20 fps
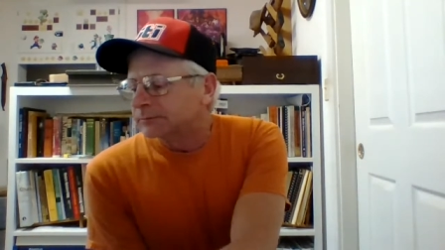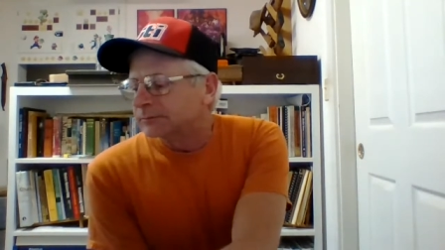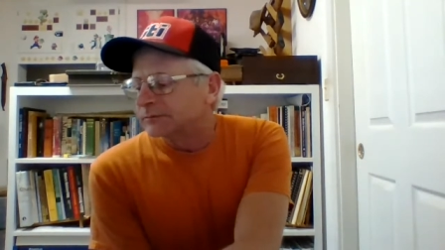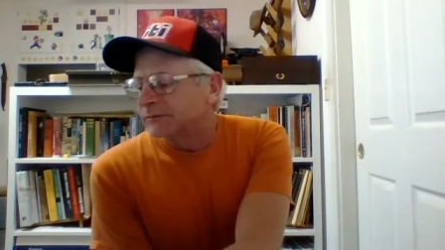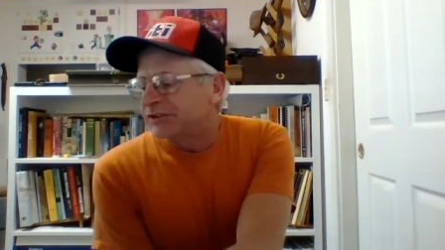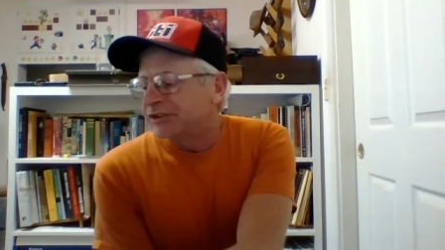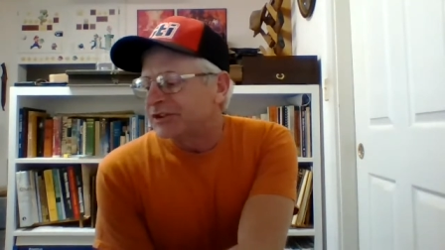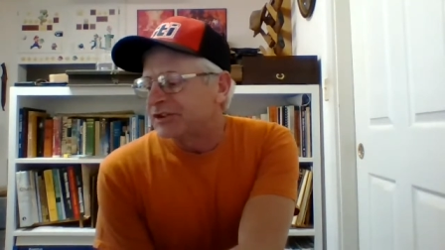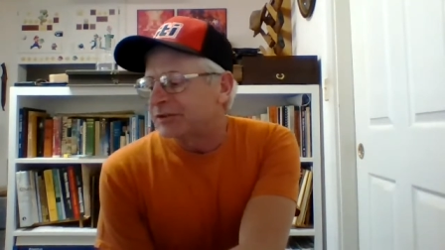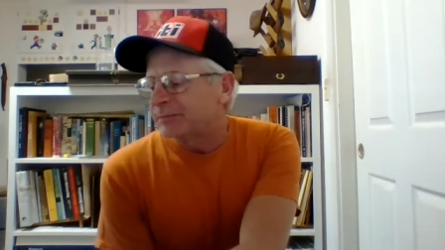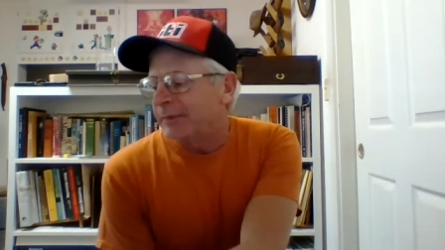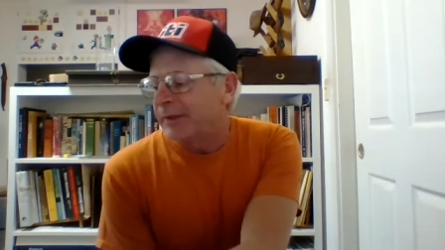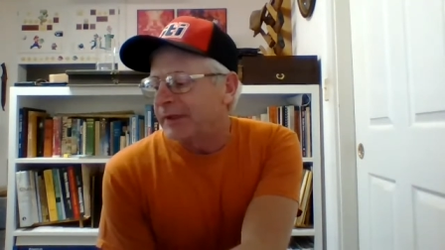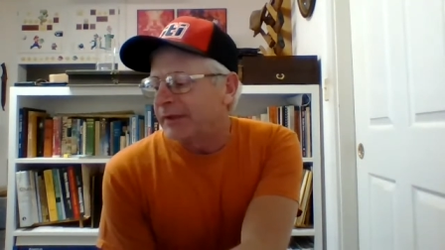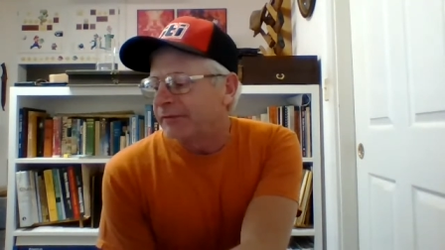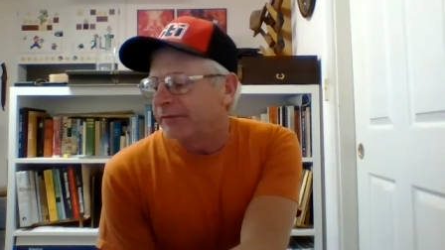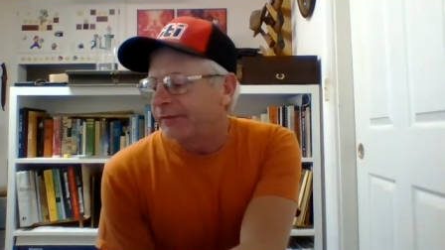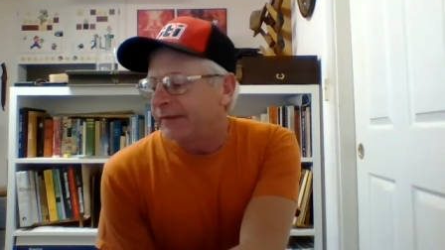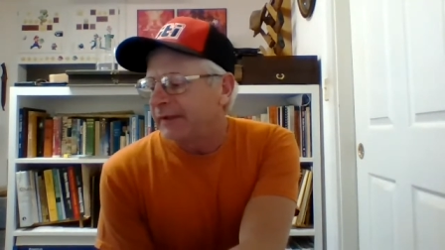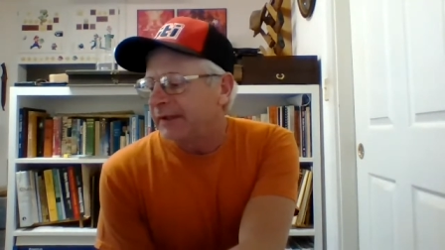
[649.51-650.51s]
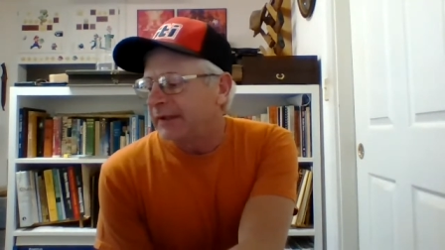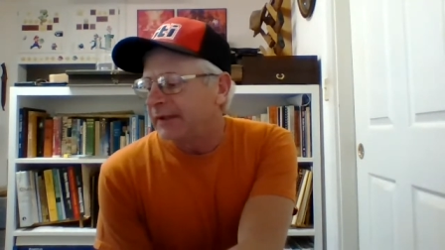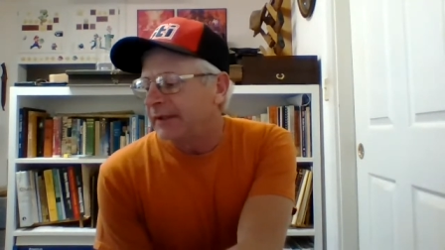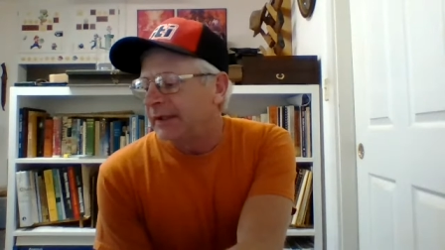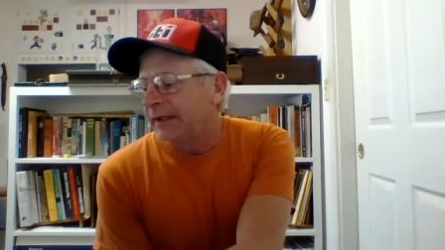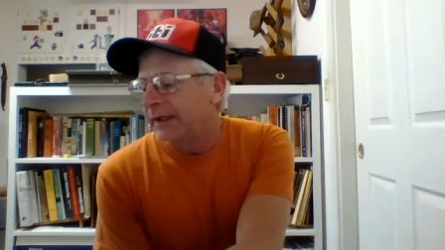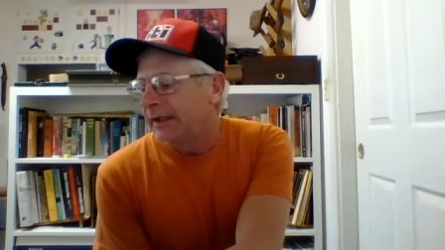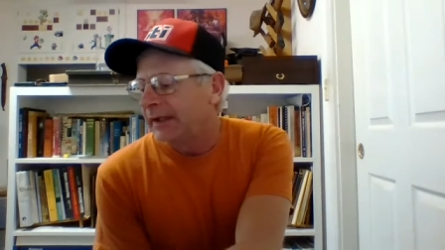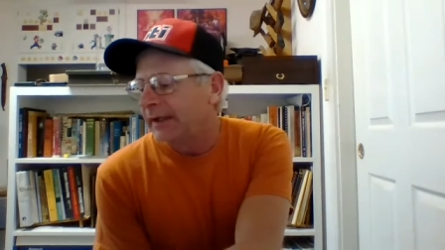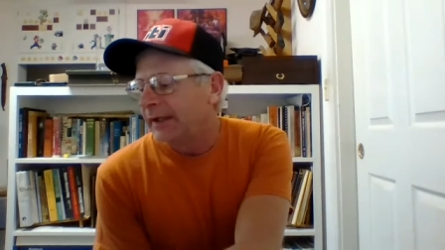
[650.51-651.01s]
This is spring
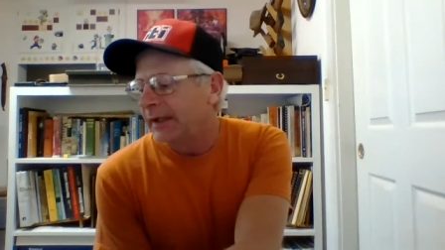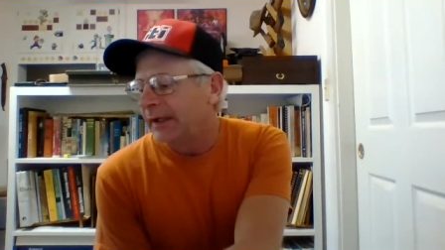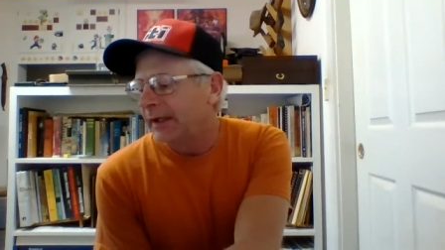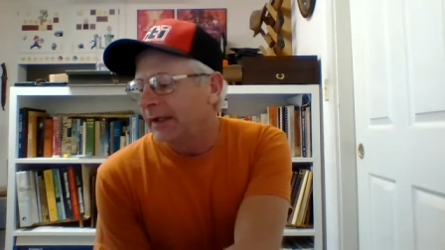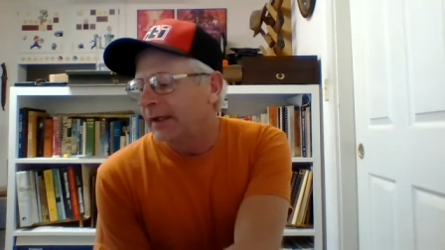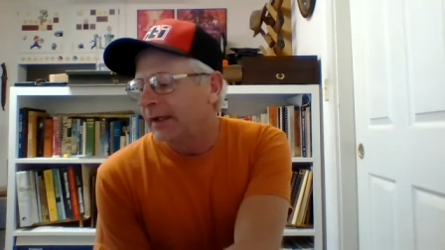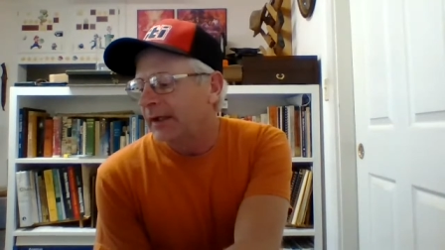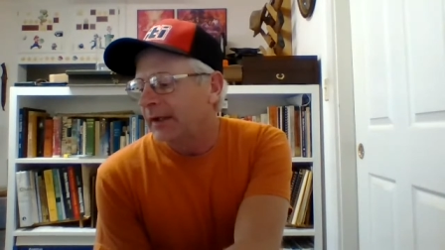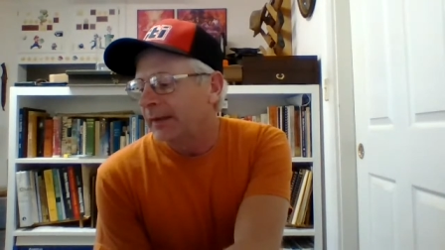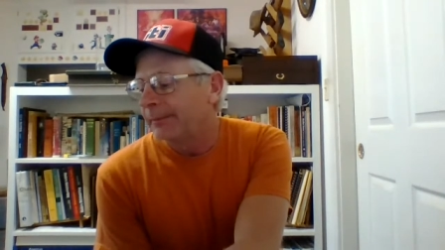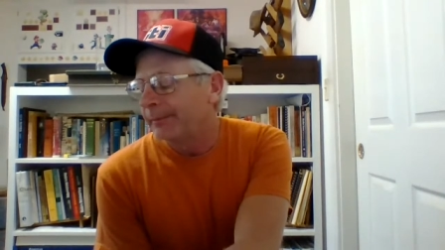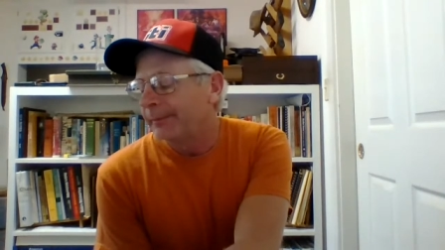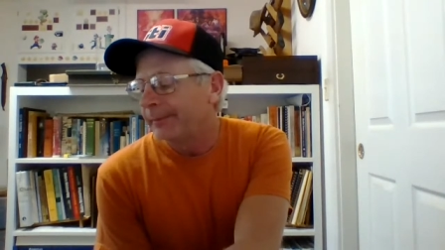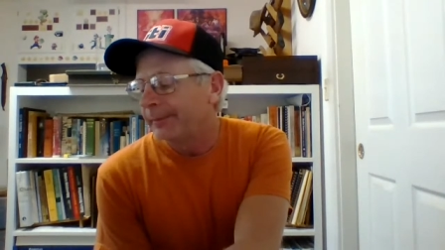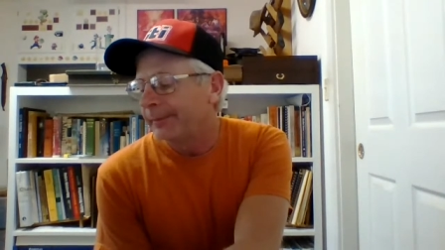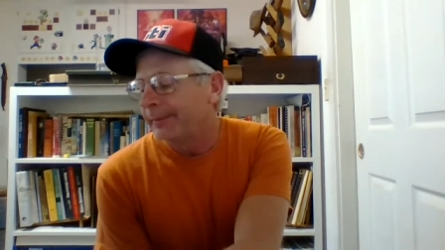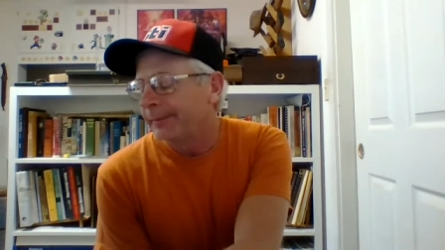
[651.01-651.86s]
feed. Um,